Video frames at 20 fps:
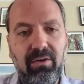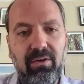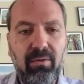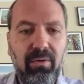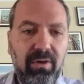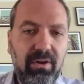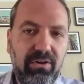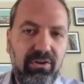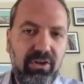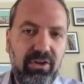
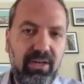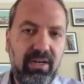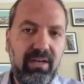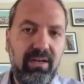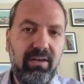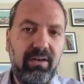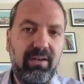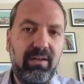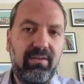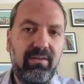
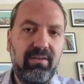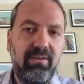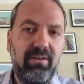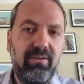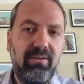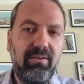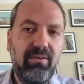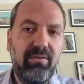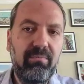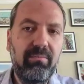origin,
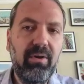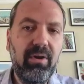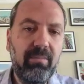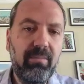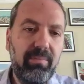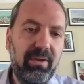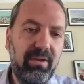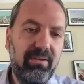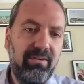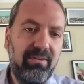its own
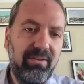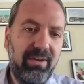purpose,